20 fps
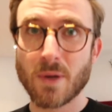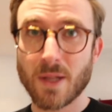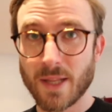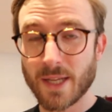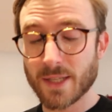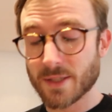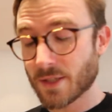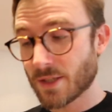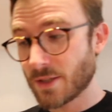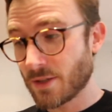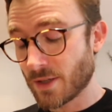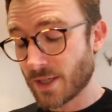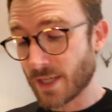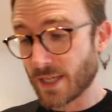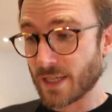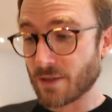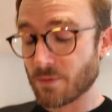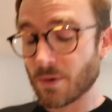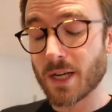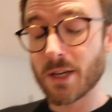while that's
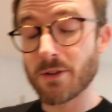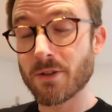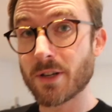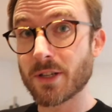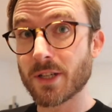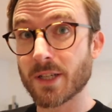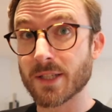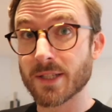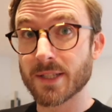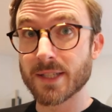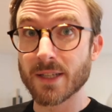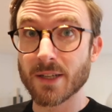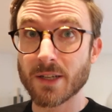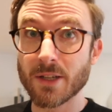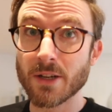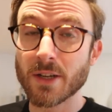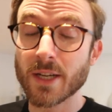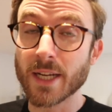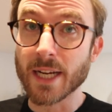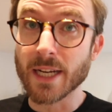cooking, while your onions are
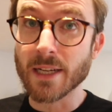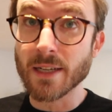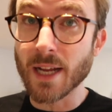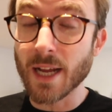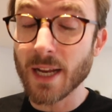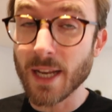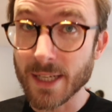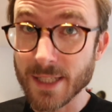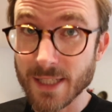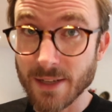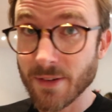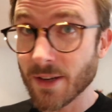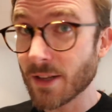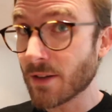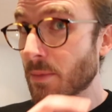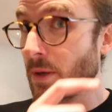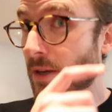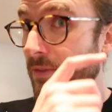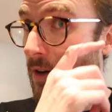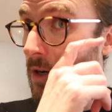cooking, I like to have a
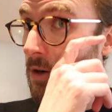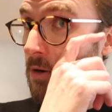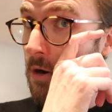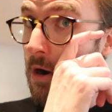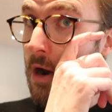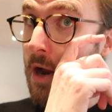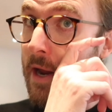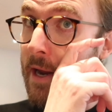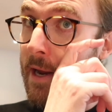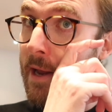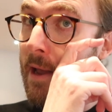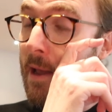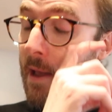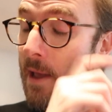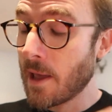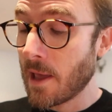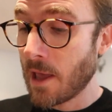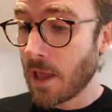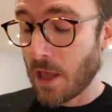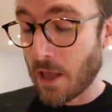little bit of a cry.
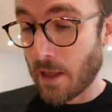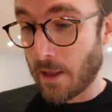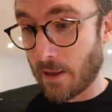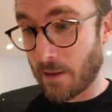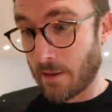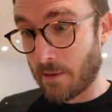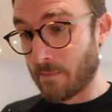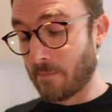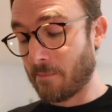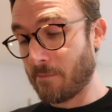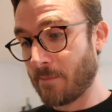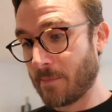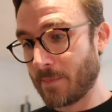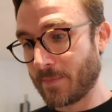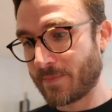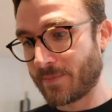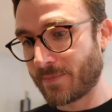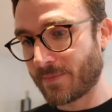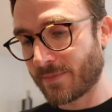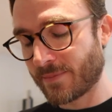Um,
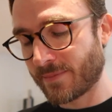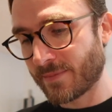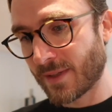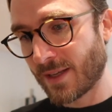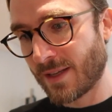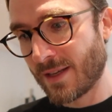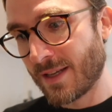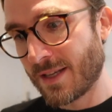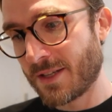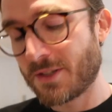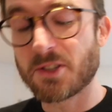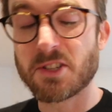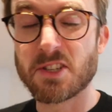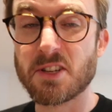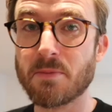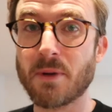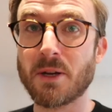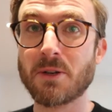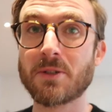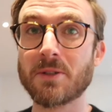It's just
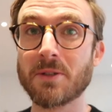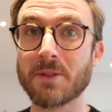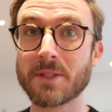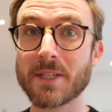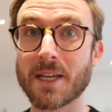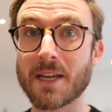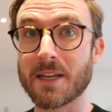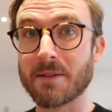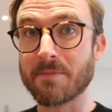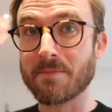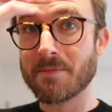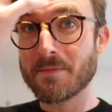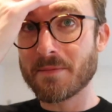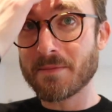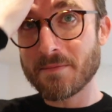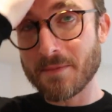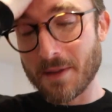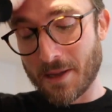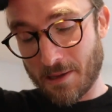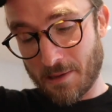an emotional time.
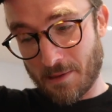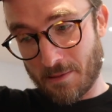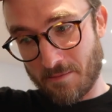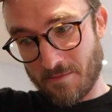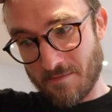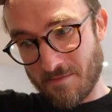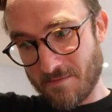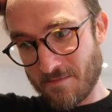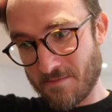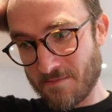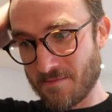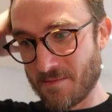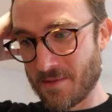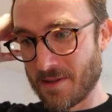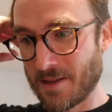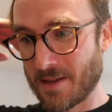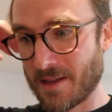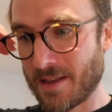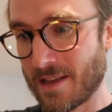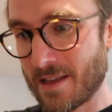Um,
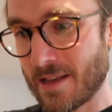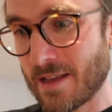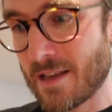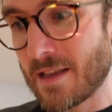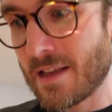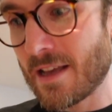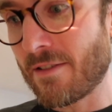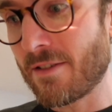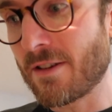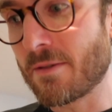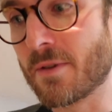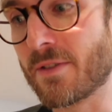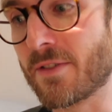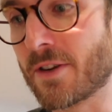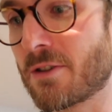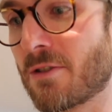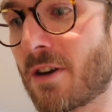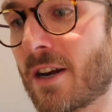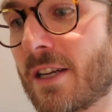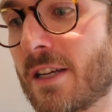have a little bit
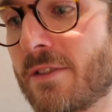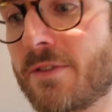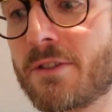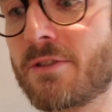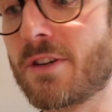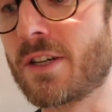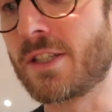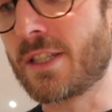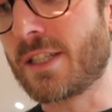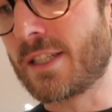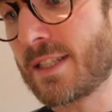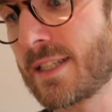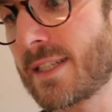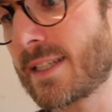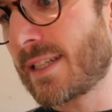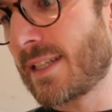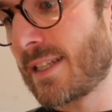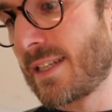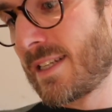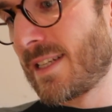of a cry over your onions.